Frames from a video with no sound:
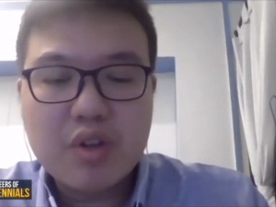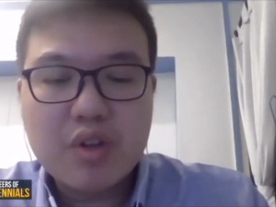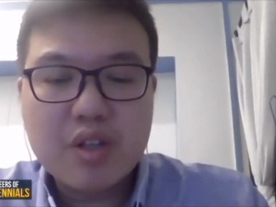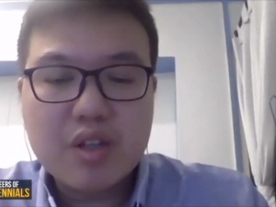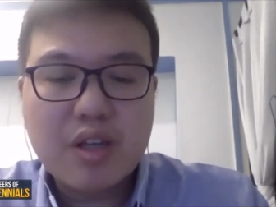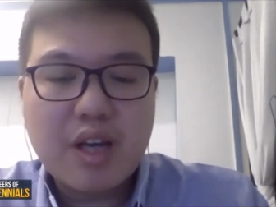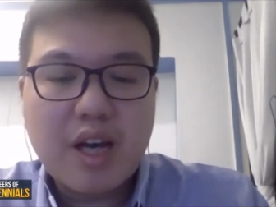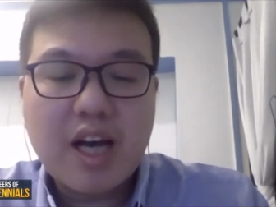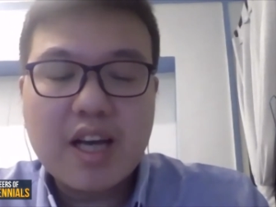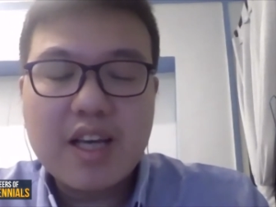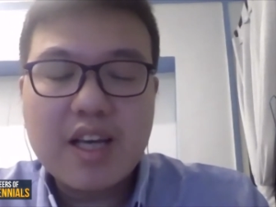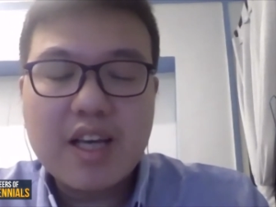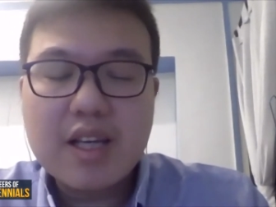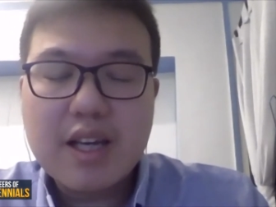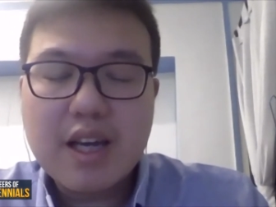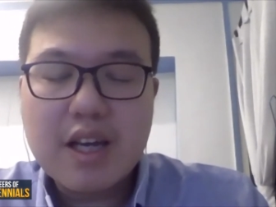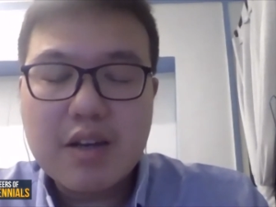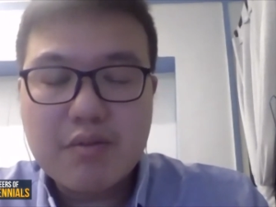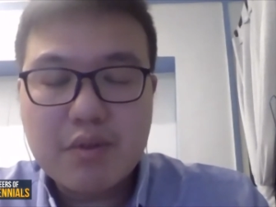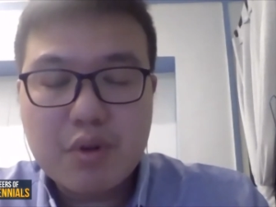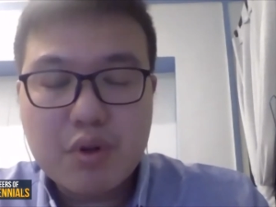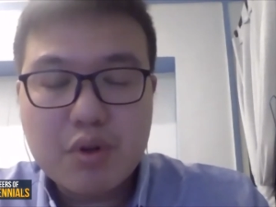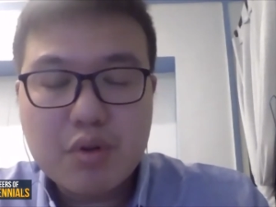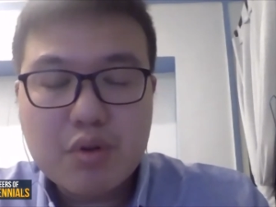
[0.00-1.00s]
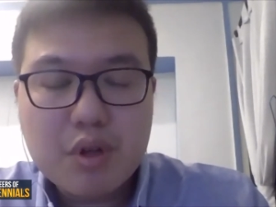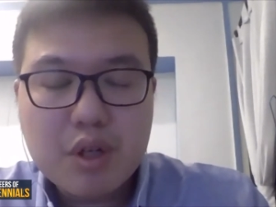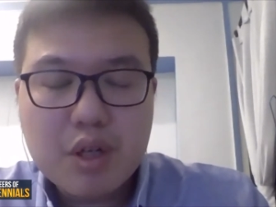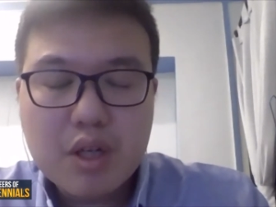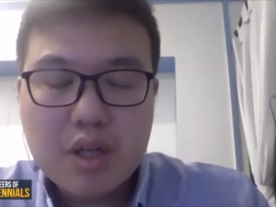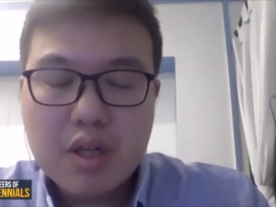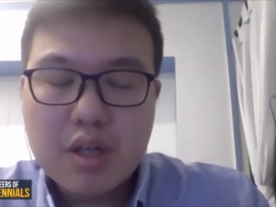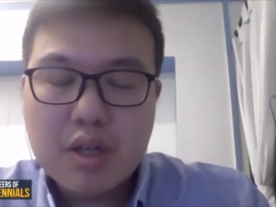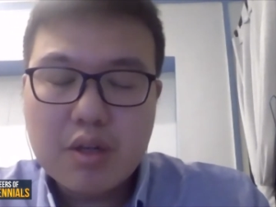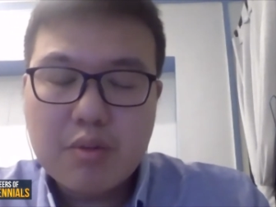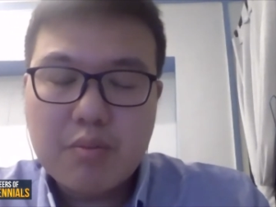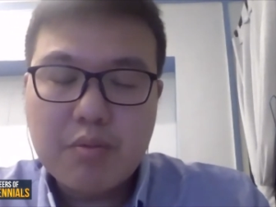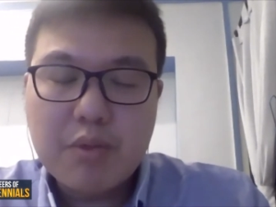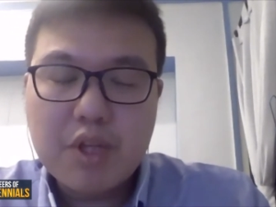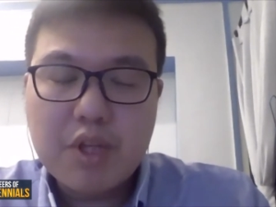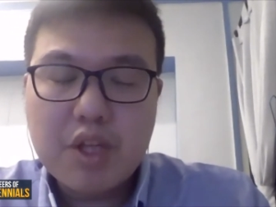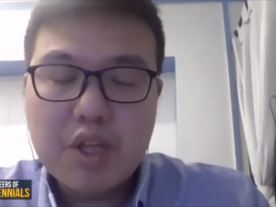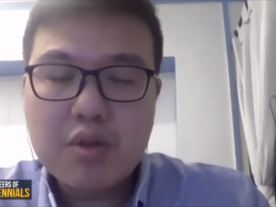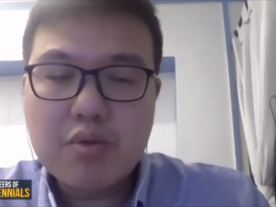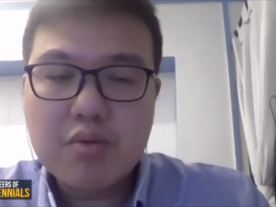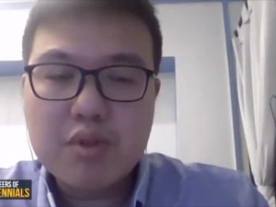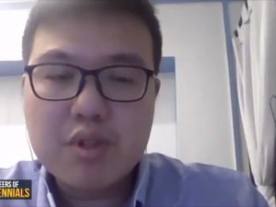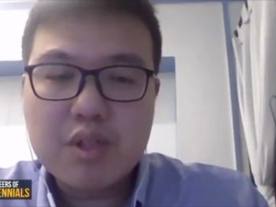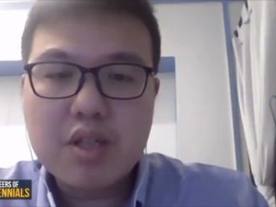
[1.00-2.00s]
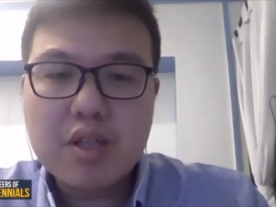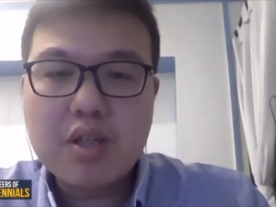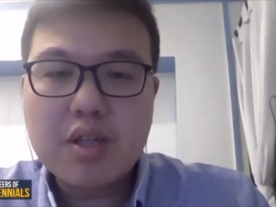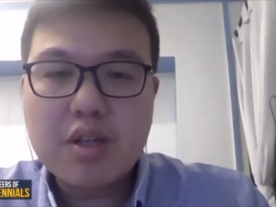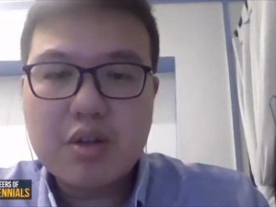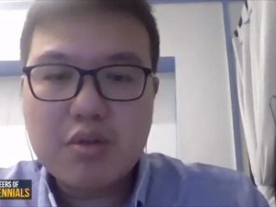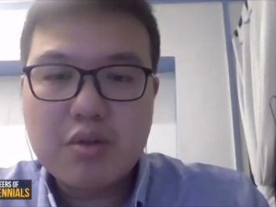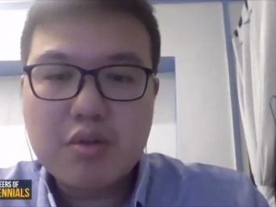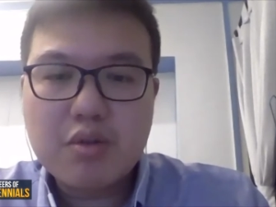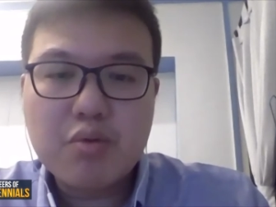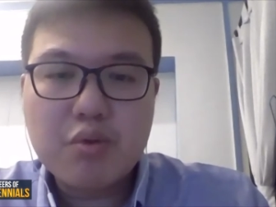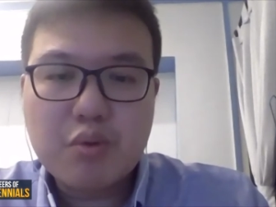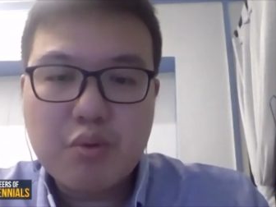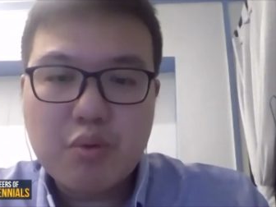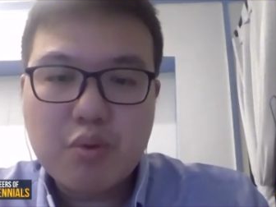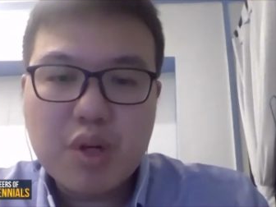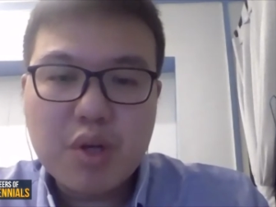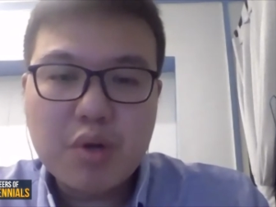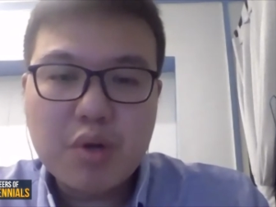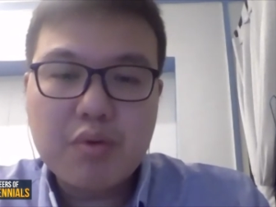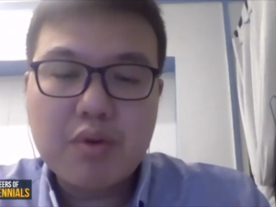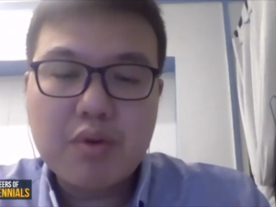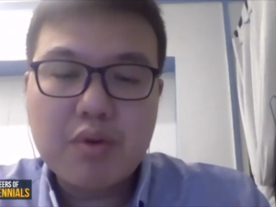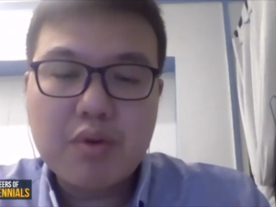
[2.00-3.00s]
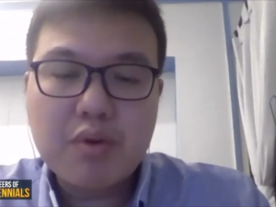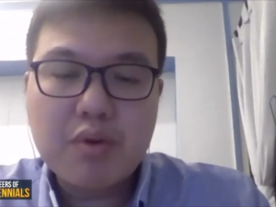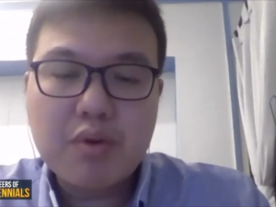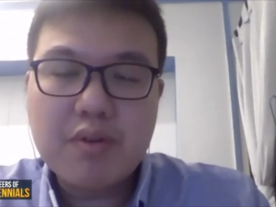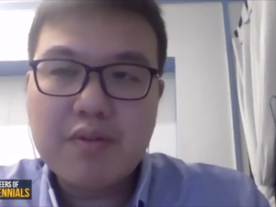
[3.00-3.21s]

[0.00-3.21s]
higher level, meaning to say that we work with